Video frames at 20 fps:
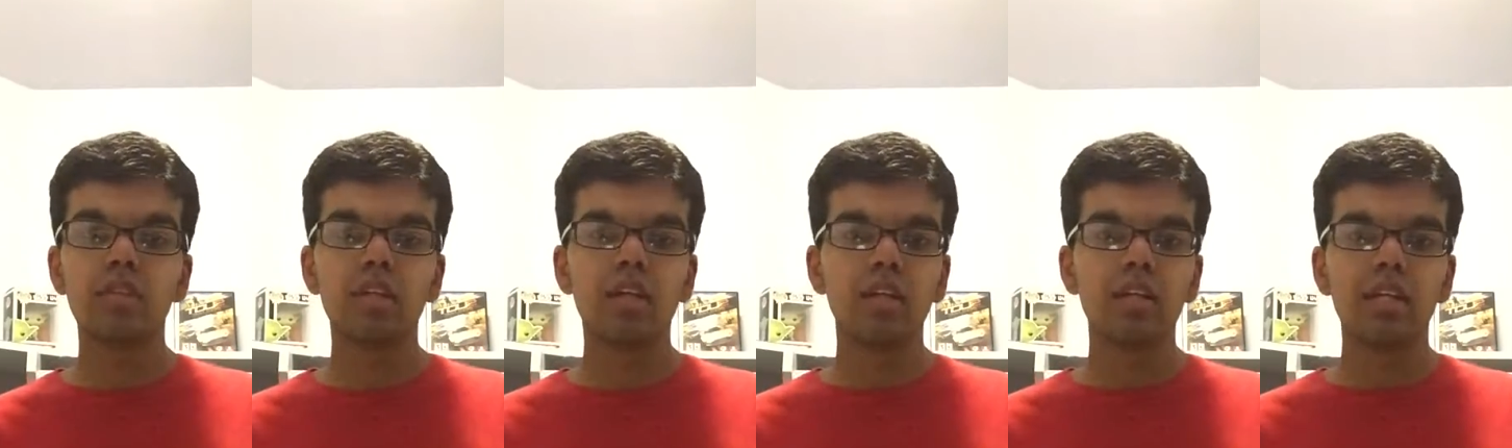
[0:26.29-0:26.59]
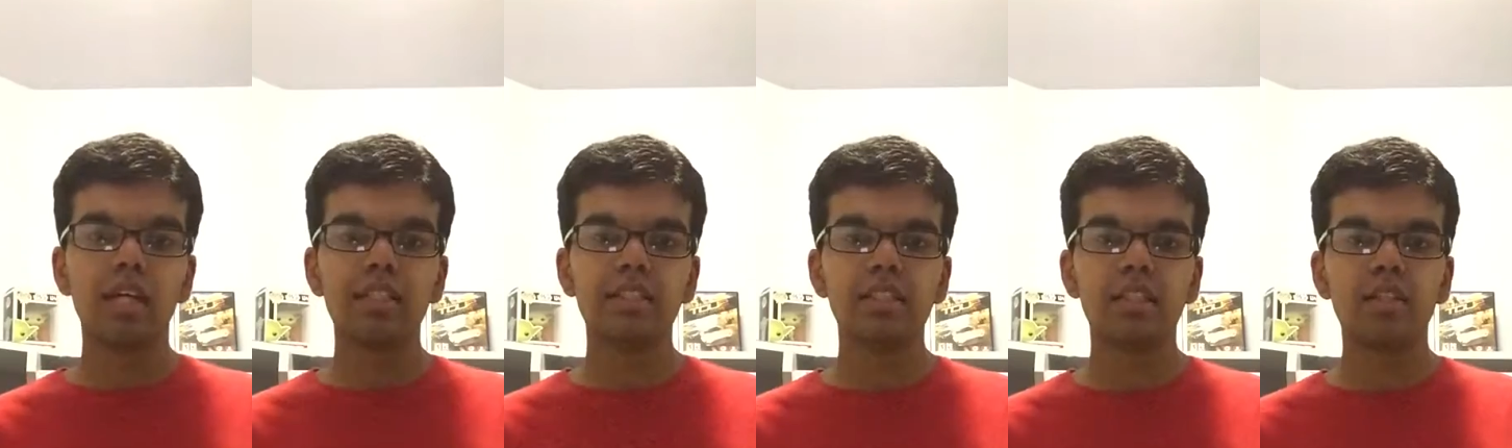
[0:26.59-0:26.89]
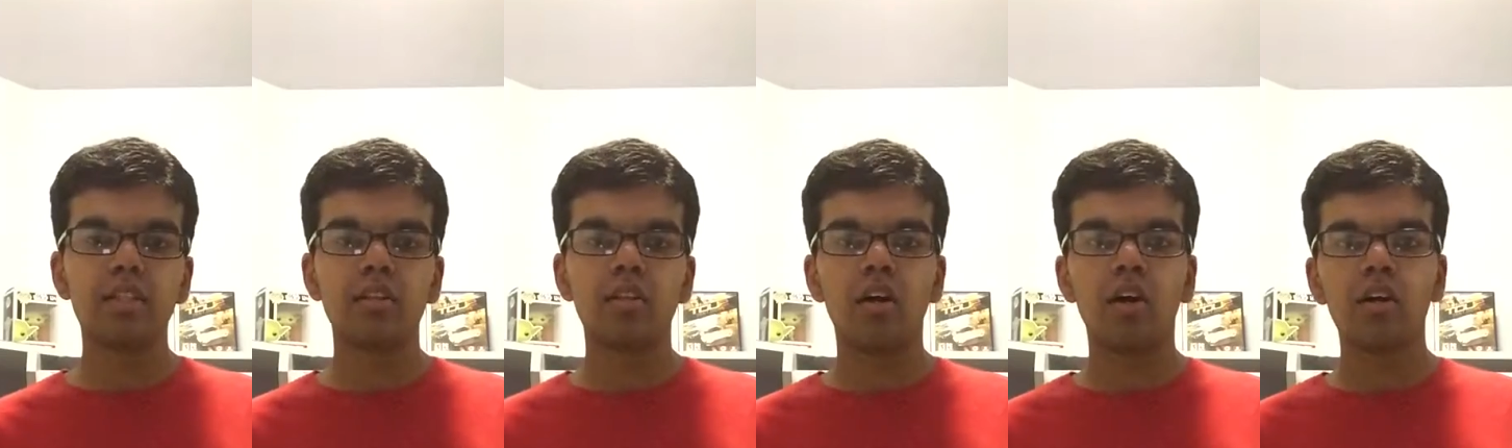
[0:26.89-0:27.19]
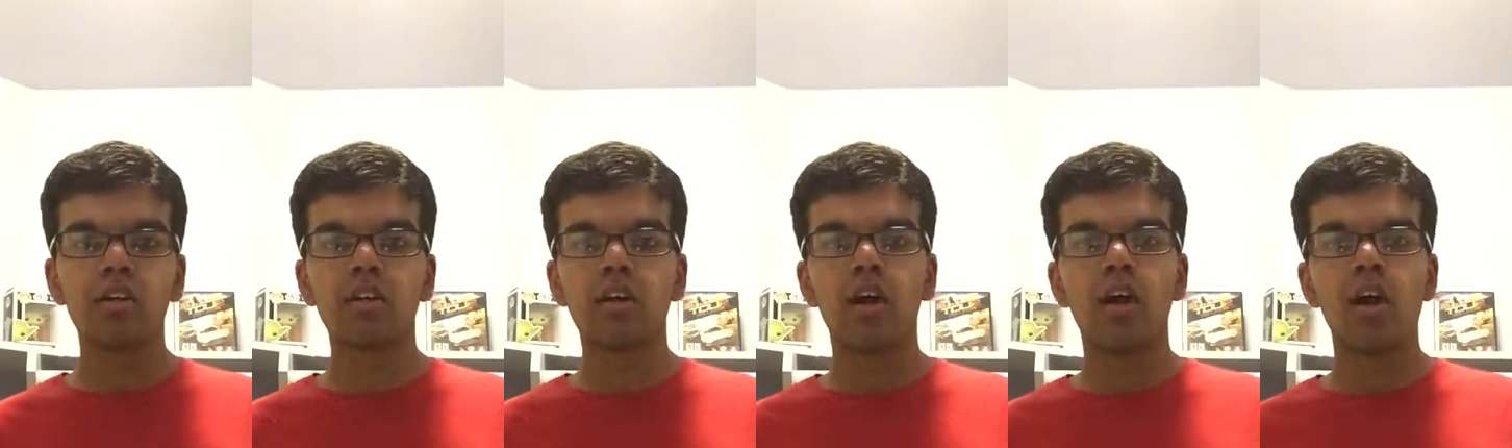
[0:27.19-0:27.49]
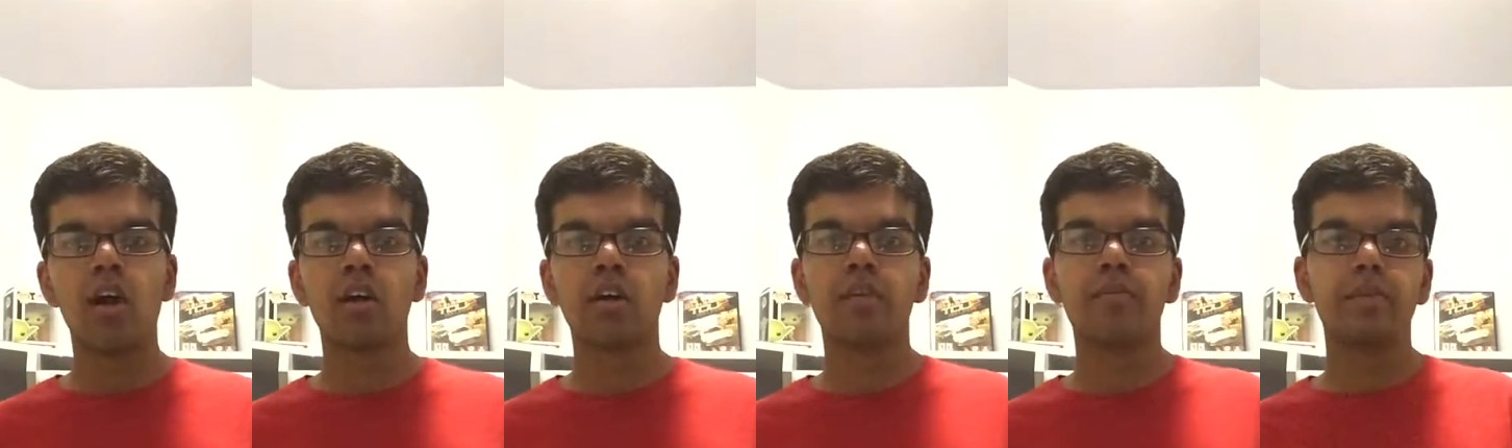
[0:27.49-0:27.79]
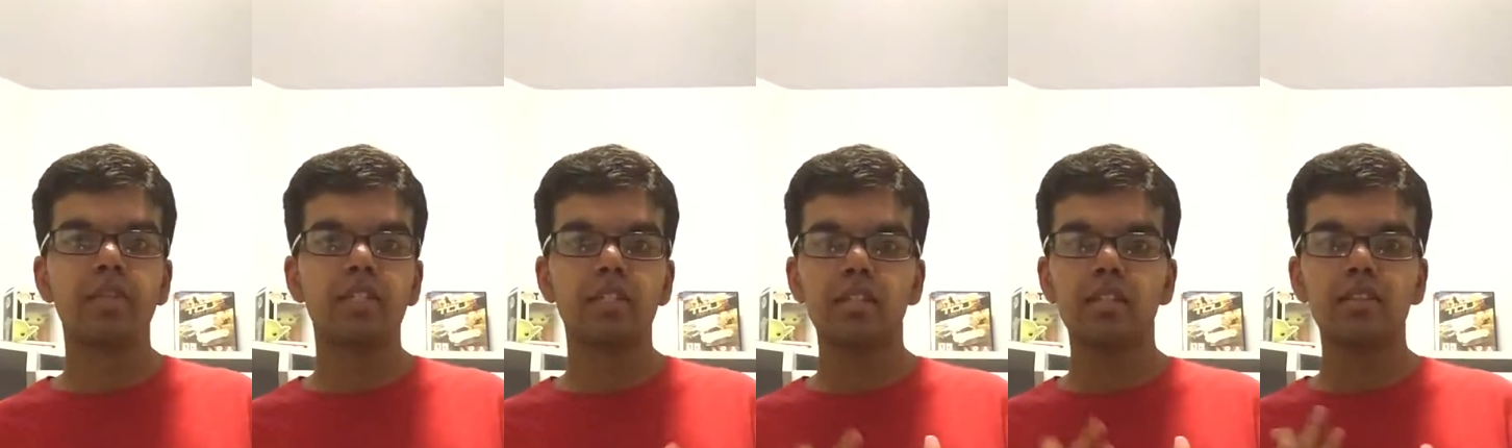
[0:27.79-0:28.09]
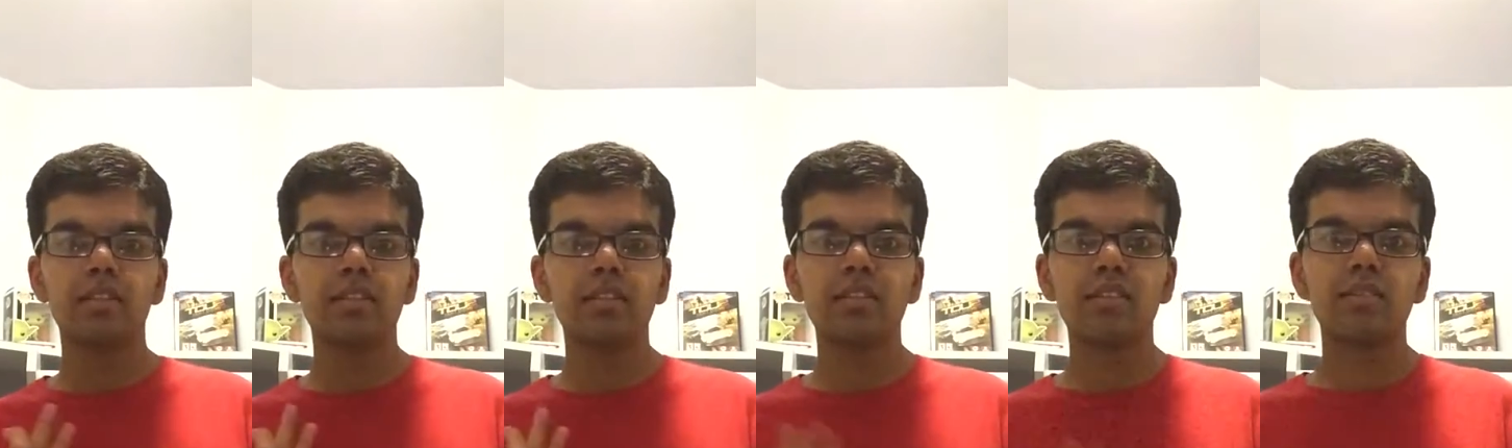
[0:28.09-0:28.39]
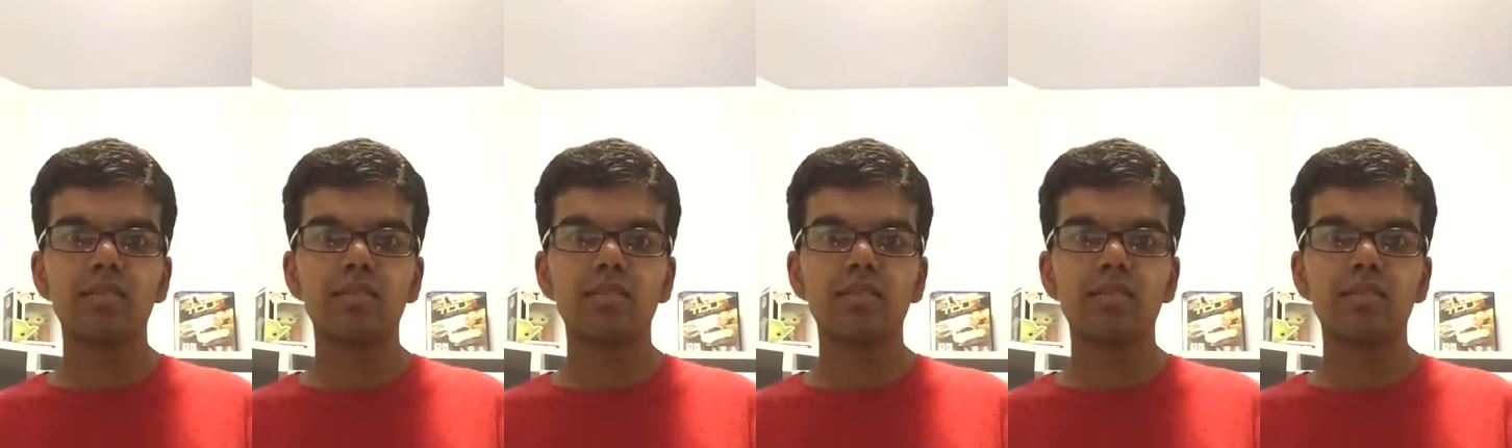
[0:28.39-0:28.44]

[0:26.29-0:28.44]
a legend in Hong Kong. I mean the